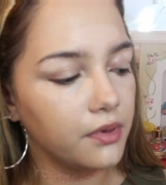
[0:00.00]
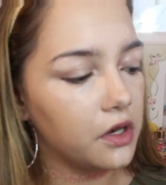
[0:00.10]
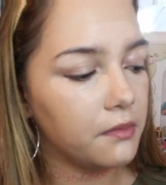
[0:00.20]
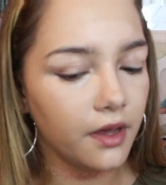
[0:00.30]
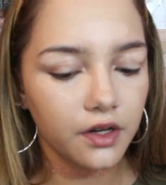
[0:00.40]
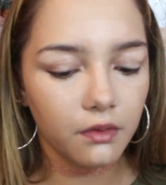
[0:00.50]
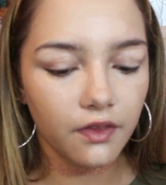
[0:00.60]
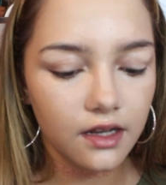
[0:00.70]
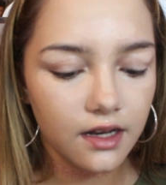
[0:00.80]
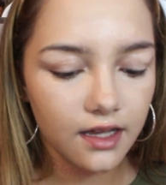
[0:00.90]
Beauty Blender
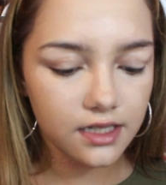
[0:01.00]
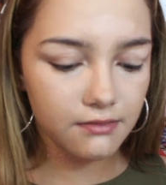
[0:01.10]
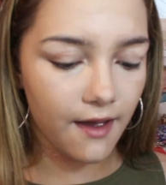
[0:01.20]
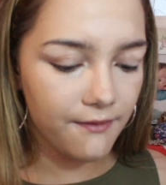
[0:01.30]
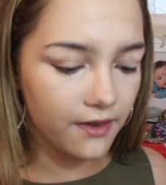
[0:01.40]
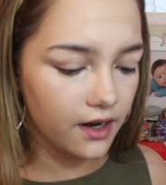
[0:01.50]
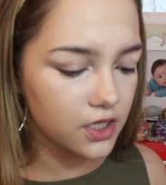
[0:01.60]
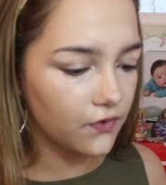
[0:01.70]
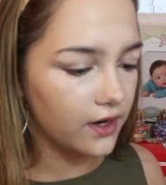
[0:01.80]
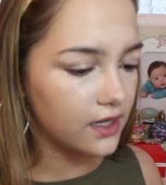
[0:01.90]
with the NYX Matte
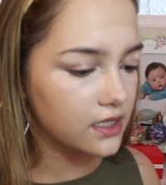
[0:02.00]
Finish Fini